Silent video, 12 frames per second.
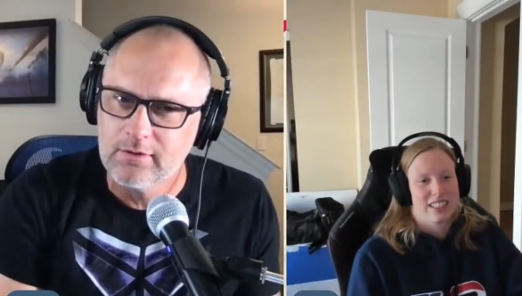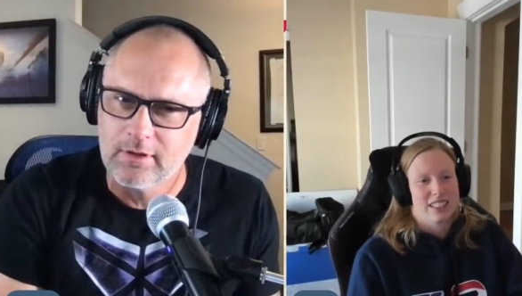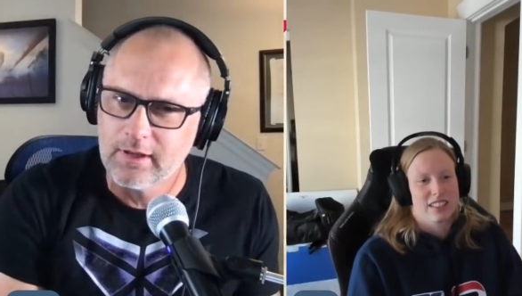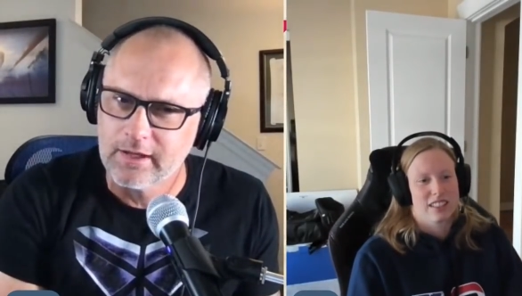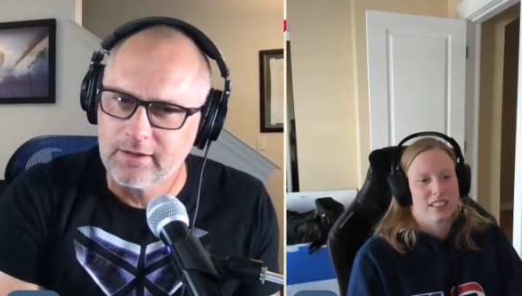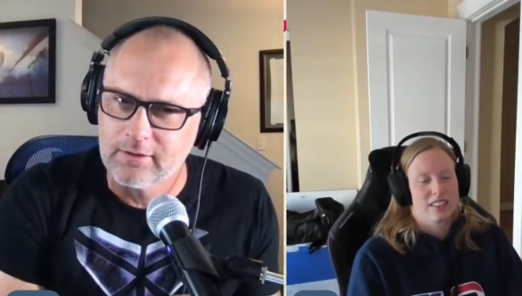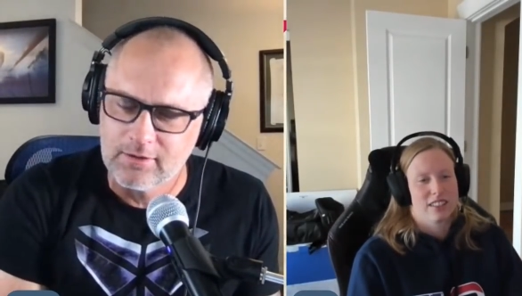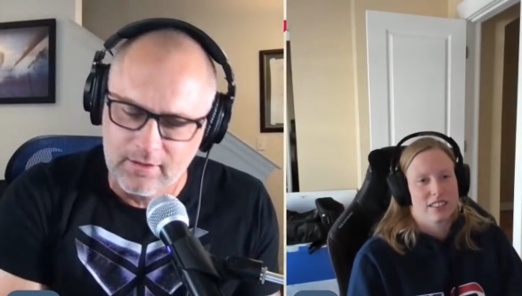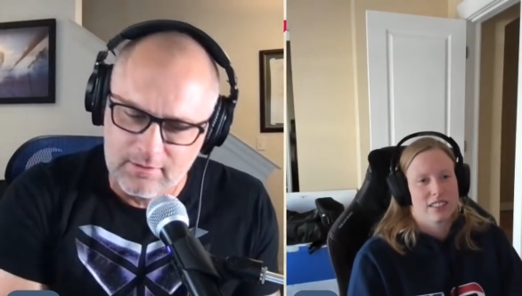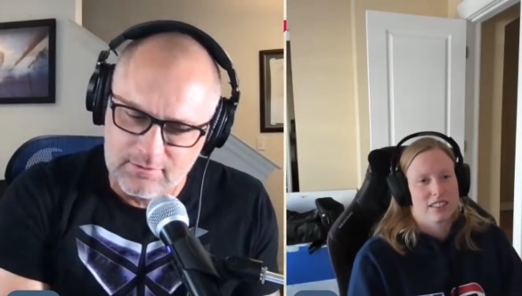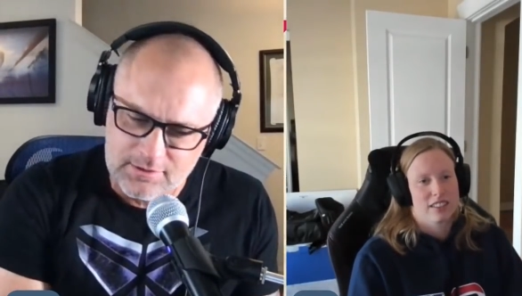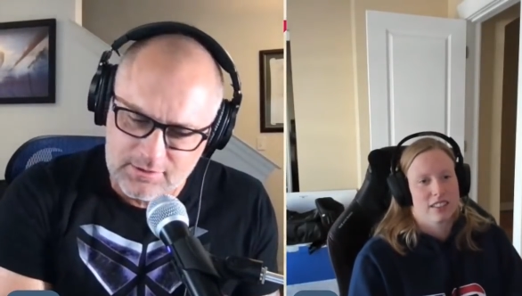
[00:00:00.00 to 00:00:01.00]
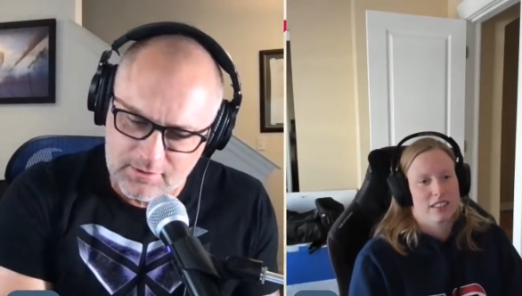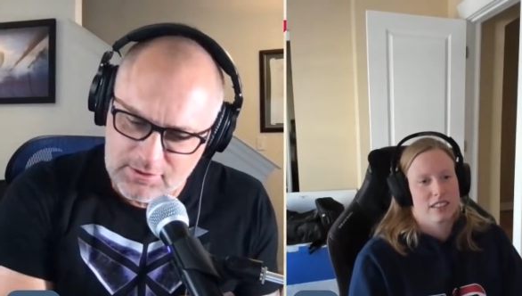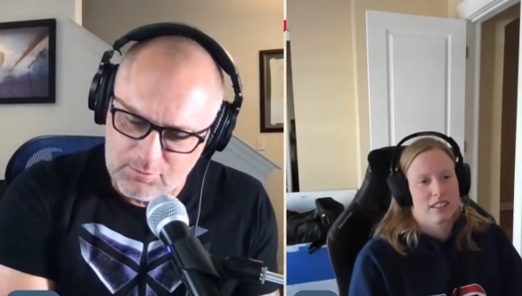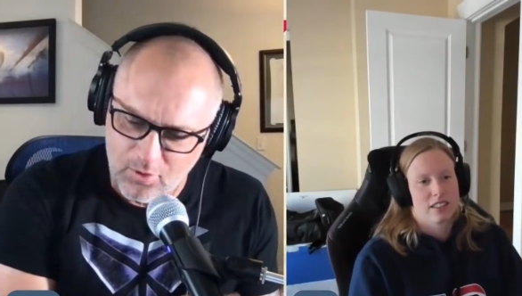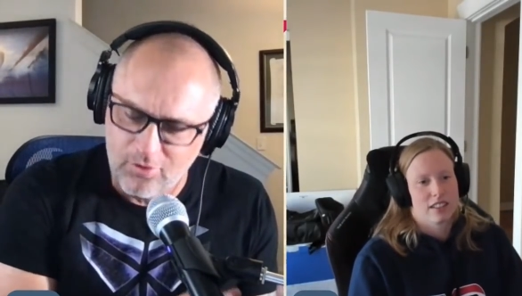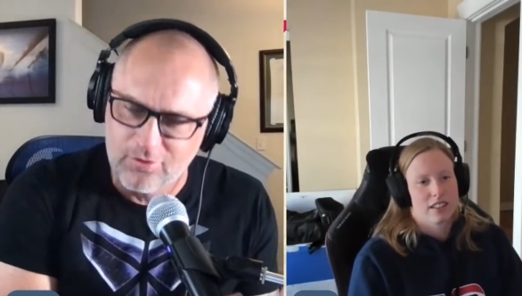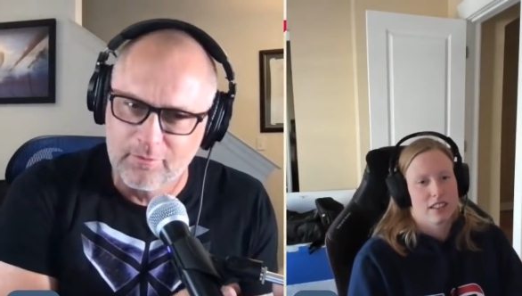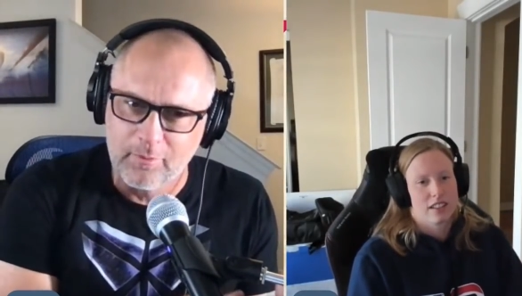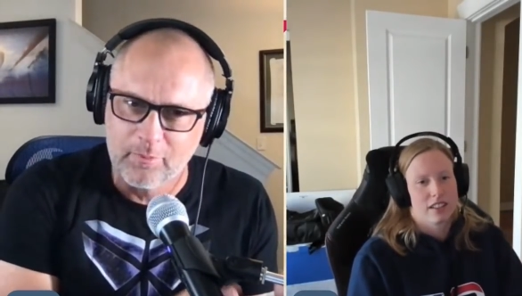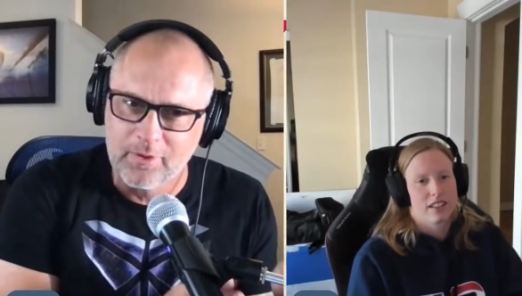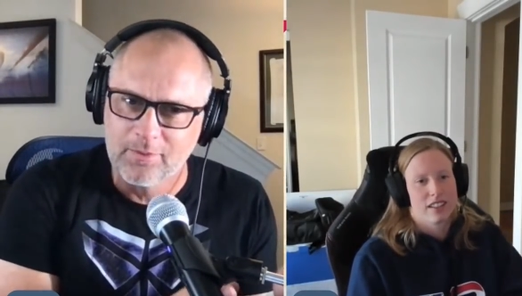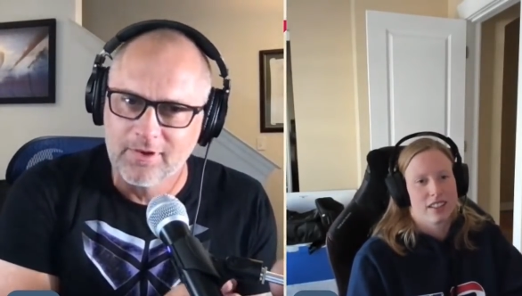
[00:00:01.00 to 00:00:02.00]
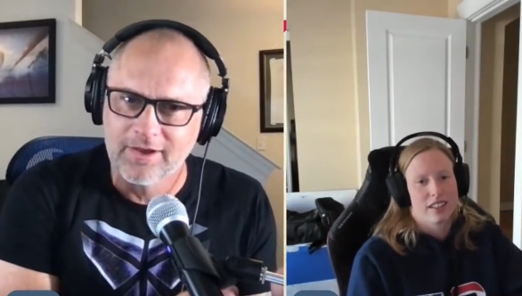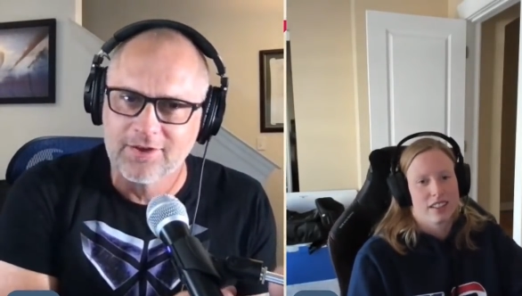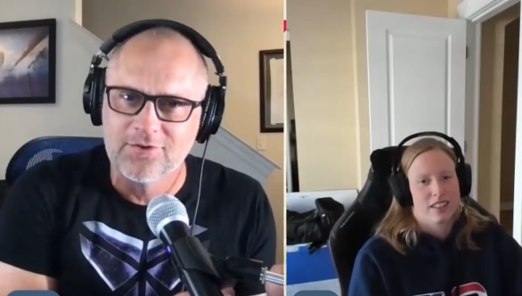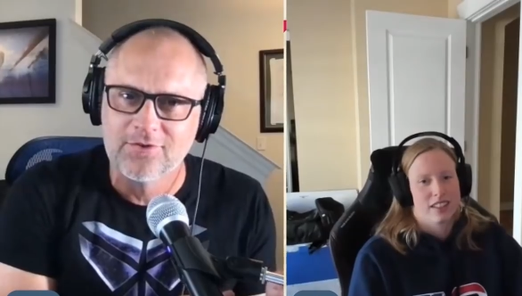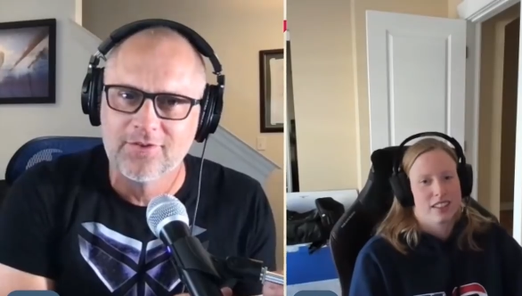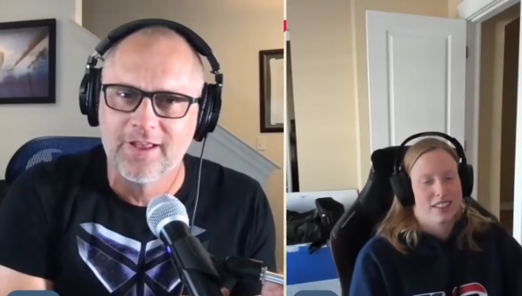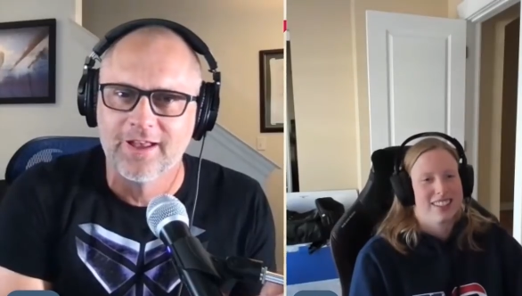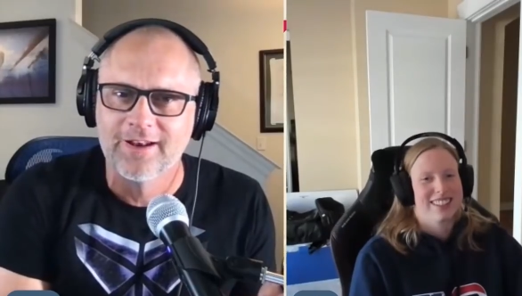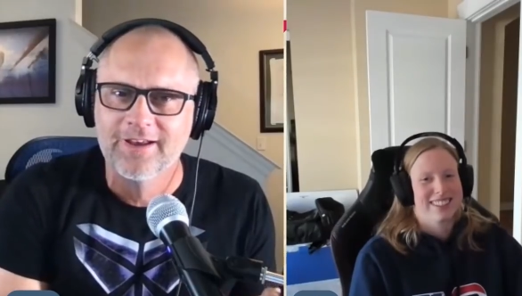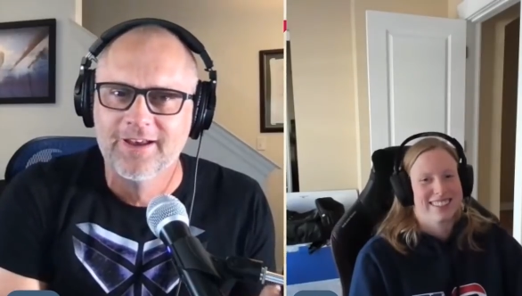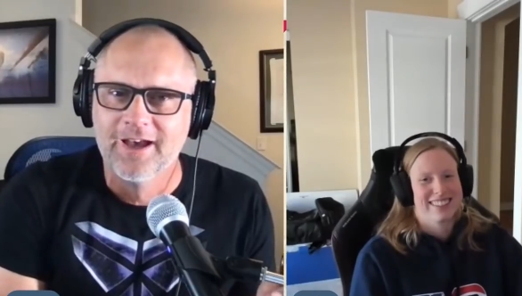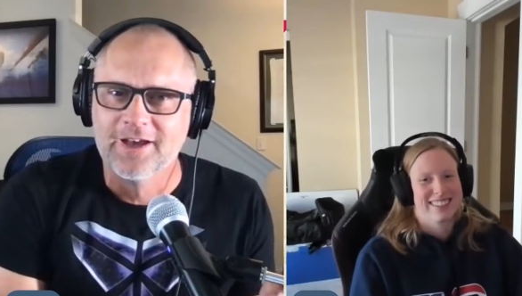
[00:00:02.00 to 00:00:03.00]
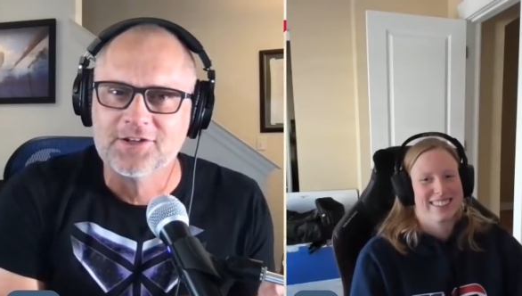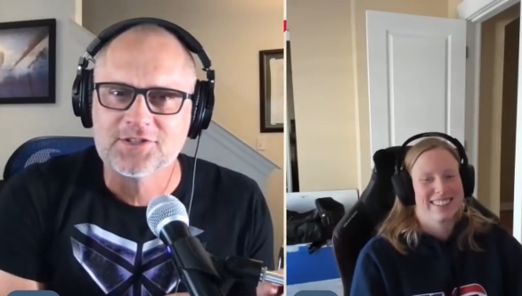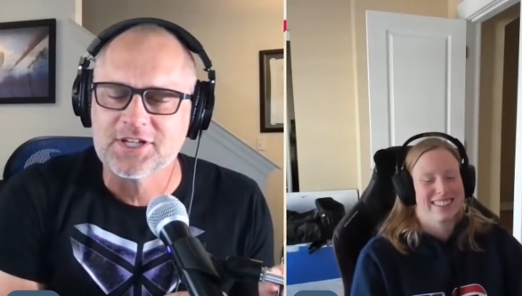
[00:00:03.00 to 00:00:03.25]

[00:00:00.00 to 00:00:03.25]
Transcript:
Speaker 1: Like there's a small group of people like you that are just